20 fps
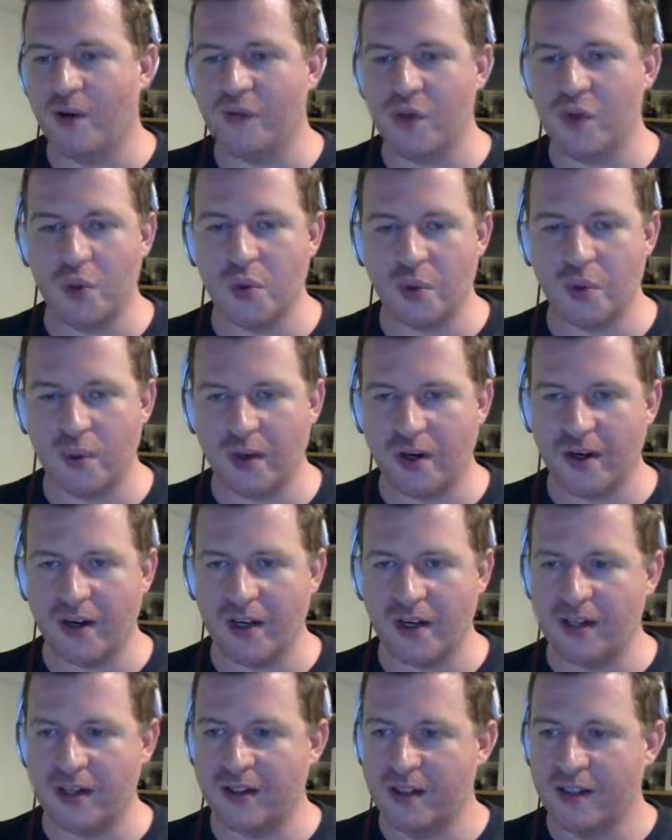If you were
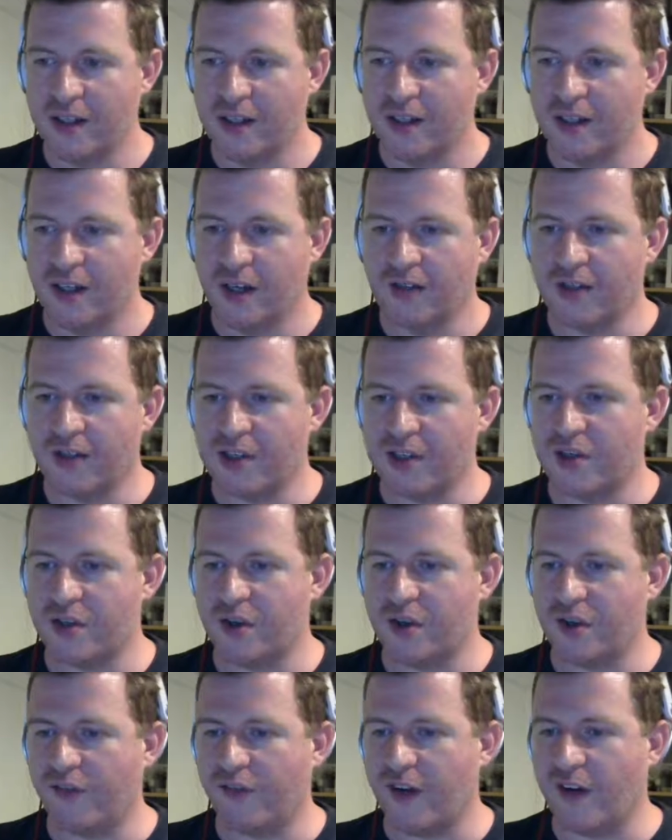a listener
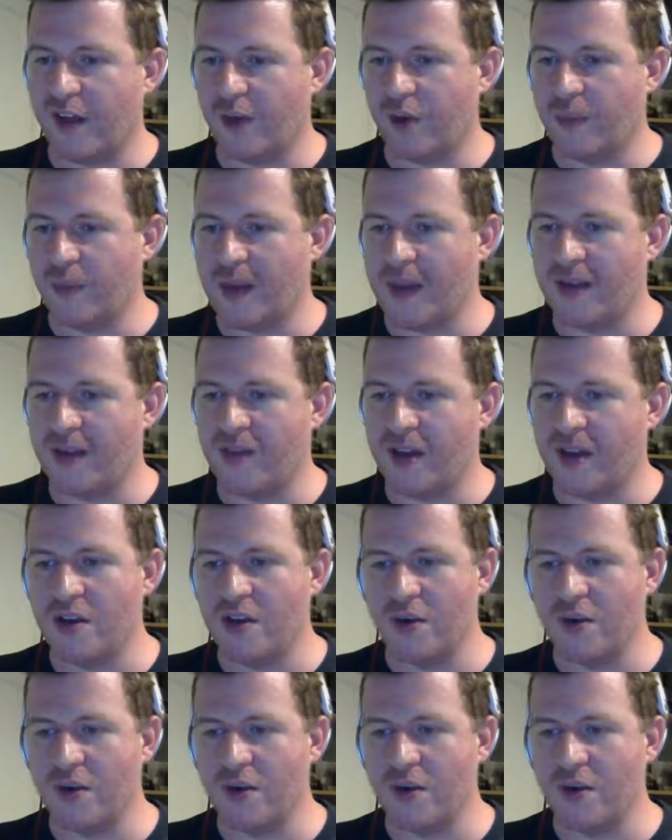or a follower back then,